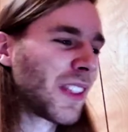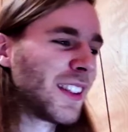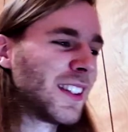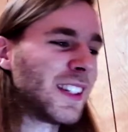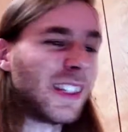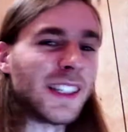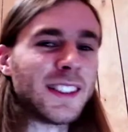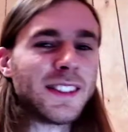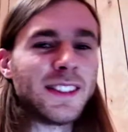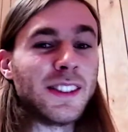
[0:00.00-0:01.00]
uh,
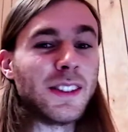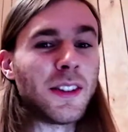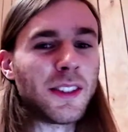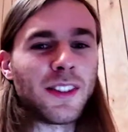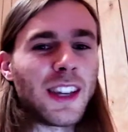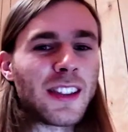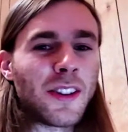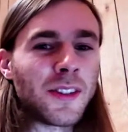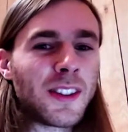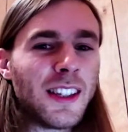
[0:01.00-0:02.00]
you, you don't even get
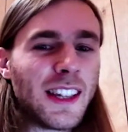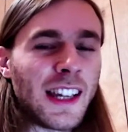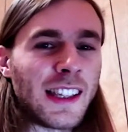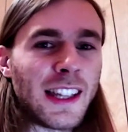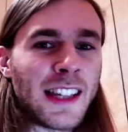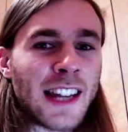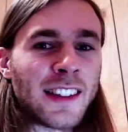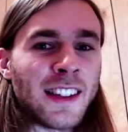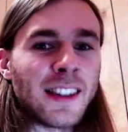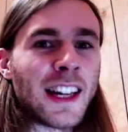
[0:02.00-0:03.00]
those. And, and that's
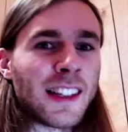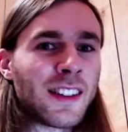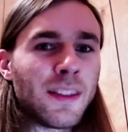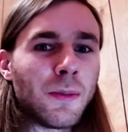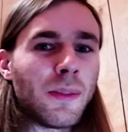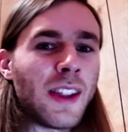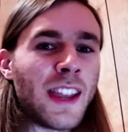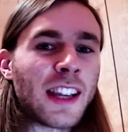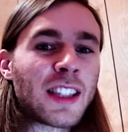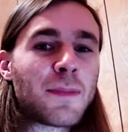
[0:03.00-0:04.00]
it. That's they
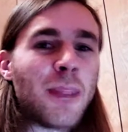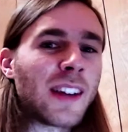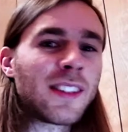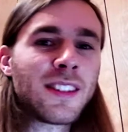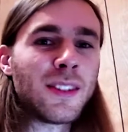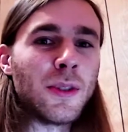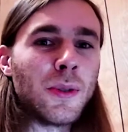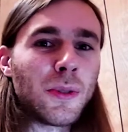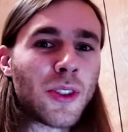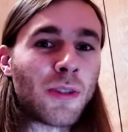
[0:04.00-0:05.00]
expect
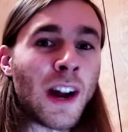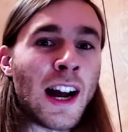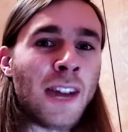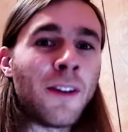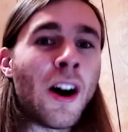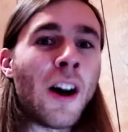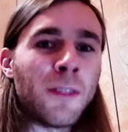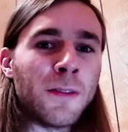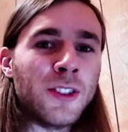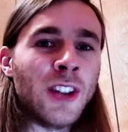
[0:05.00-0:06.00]
to thrive off
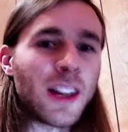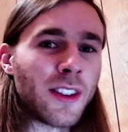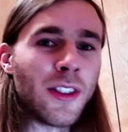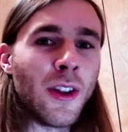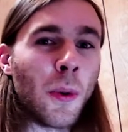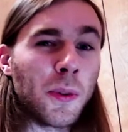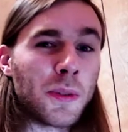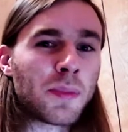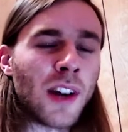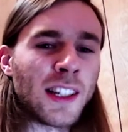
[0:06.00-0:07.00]
of just those
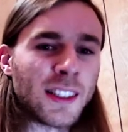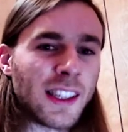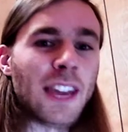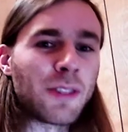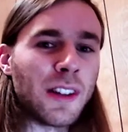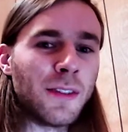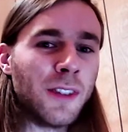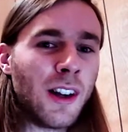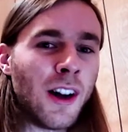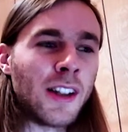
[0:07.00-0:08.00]
products and get rid
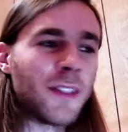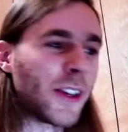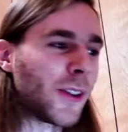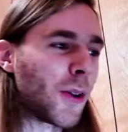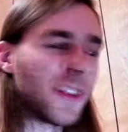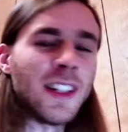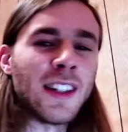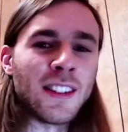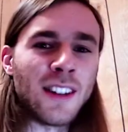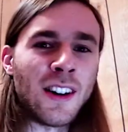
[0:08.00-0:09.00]
of all of their
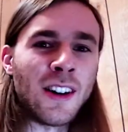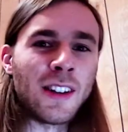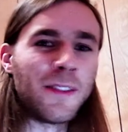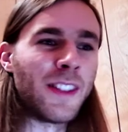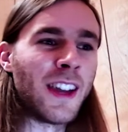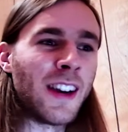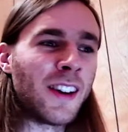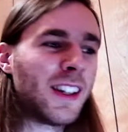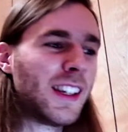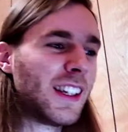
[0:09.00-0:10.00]
gorditas and all of
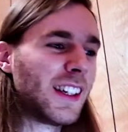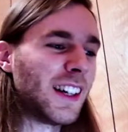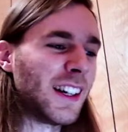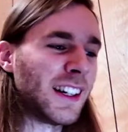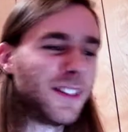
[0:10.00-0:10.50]
their uh,